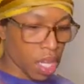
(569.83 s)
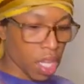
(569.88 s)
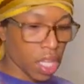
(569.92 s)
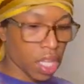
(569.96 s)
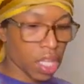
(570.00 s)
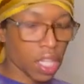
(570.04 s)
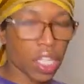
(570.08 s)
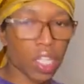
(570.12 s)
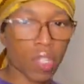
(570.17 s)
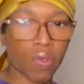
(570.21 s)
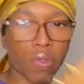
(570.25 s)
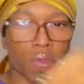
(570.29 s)

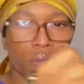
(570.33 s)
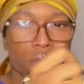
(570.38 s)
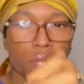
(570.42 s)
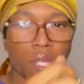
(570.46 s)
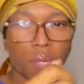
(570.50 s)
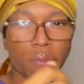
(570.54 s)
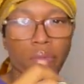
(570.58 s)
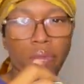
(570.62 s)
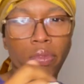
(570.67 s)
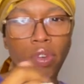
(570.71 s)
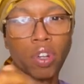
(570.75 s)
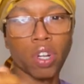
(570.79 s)
this would be
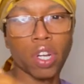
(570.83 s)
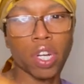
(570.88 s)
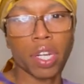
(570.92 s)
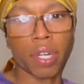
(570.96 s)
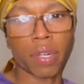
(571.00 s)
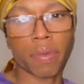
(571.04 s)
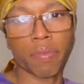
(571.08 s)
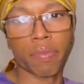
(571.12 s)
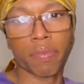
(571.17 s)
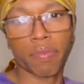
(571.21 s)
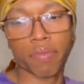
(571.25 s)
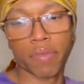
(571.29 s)

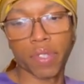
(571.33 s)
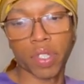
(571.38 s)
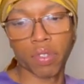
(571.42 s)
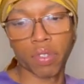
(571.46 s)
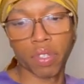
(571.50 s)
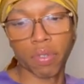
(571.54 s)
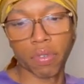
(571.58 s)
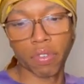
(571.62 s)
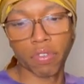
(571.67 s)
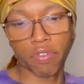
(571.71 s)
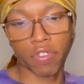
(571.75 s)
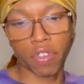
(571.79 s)
more
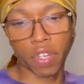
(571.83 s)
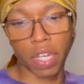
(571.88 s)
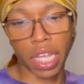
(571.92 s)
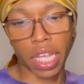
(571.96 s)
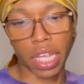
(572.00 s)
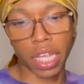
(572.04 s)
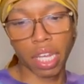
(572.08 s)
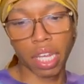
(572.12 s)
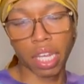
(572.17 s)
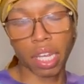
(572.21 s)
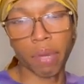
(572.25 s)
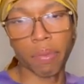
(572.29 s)
suitable for
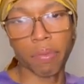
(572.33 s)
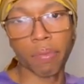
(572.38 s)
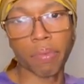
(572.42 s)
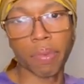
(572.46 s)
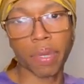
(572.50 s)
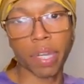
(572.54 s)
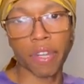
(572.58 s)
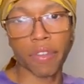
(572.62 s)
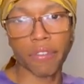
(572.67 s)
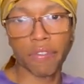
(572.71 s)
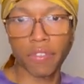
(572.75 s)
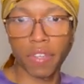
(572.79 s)
like a
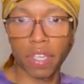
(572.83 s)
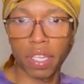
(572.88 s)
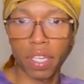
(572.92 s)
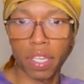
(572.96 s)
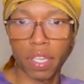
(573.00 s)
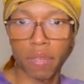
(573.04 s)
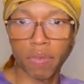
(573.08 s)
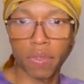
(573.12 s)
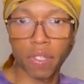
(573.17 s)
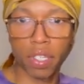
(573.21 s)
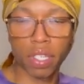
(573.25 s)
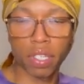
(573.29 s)
puffy
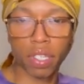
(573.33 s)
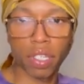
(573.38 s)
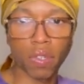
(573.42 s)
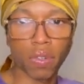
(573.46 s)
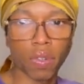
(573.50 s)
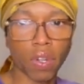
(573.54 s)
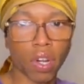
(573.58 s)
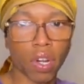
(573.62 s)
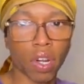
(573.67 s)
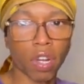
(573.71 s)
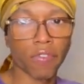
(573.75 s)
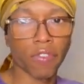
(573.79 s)
material
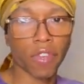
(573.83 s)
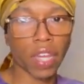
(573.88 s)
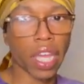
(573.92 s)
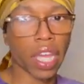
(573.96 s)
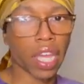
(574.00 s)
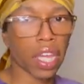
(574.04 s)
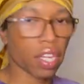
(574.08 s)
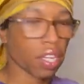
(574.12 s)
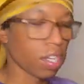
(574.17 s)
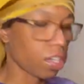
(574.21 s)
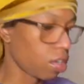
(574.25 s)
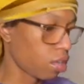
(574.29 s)
or if it
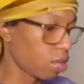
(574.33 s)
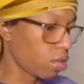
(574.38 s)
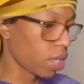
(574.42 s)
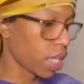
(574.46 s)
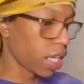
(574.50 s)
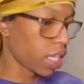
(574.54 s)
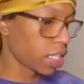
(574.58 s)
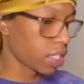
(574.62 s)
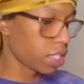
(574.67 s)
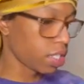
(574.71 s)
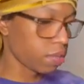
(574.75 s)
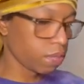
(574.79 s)
had a gold
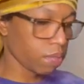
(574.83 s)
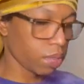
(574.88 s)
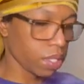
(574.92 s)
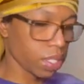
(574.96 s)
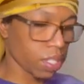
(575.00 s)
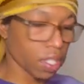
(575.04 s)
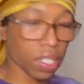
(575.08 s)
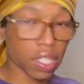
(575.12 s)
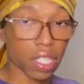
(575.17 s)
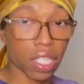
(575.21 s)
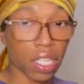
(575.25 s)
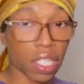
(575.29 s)
accent
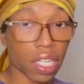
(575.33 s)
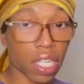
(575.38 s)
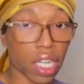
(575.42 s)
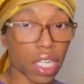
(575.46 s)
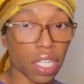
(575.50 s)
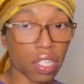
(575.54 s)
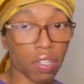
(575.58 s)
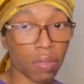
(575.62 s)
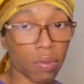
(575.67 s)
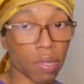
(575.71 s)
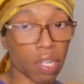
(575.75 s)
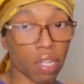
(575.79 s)
piece, it does not.
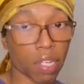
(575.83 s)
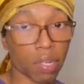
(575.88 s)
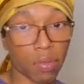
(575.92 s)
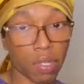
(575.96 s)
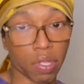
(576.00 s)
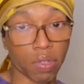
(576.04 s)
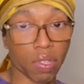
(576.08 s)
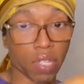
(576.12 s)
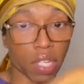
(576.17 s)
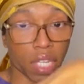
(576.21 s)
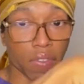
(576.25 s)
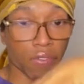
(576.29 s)
So I'm not gonna be
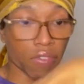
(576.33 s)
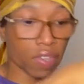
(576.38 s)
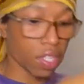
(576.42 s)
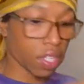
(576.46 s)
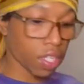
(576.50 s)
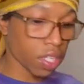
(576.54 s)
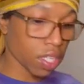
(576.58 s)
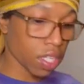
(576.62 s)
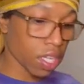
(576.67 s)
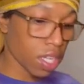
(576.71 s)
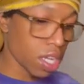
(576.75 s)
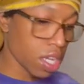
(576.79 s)
using that for
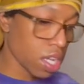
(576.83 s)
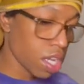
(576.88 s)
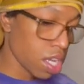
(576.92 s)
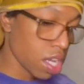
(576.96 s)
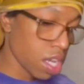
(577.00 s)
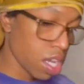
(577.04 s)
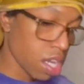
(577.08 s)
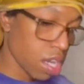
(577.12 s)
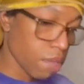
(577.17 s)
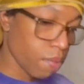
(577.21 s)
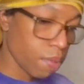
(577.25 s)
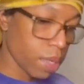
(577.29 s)
this.
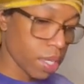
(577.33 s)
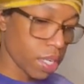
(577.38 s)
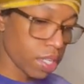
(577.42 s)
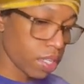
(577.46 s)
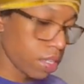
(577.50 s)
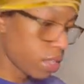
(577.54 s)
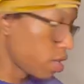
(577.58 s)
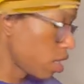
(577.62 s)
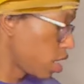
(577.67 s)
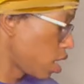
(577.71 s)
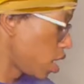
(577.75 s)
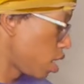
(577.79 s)
But
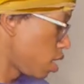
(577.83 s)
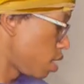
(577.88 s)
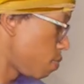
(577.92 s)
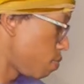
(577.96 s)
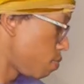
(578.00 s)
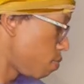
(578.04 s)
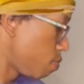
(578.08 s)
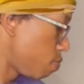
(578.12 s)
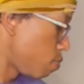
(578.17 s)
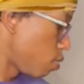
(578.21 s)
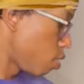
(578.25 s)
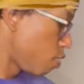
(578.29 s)
um,
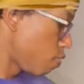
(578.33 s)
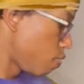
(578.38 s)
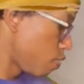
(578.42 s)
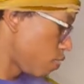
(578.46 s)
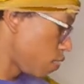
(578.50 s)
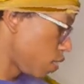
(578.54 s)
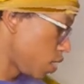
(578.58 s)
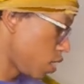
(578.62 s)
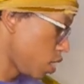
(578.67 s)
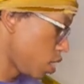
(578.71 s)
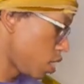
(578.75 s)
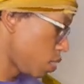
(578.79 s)
both of
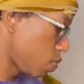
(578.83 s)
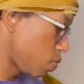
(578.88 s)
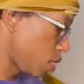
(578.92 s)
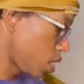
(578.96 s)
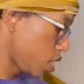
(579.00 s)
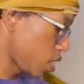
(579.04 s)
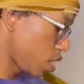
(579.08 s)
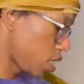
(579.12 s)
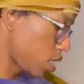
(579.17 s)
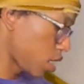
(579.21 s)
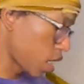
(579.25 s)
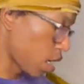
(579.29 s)
these
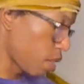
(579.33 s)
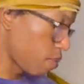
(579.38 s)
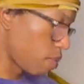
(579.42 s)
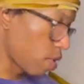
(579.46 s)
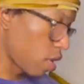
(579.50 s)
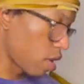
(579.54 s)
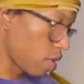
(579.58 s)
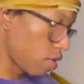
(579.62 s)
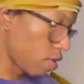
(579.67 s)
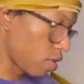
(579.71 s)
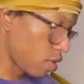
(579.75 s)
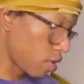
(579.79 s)
pieces I
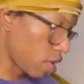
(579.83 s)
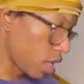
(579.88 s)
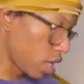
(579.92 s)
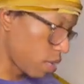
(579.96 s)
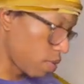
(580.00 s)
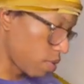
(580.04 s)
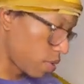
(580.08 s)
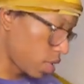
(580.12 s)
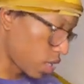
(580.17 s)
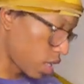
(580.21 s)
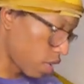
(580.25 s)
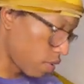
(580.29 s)
bought on
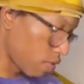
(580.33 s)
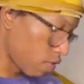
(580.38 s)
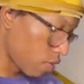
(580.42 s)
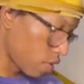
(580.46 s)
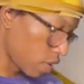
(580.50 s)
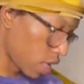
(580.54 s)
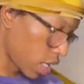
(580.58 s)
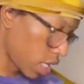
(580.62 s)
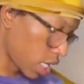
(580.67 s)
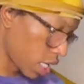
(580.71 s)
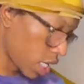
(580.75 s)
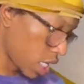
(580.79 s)
Amazon for
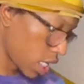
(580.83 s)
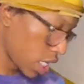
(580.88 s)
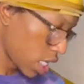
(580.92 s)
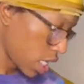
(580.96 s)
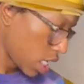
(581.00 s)
like,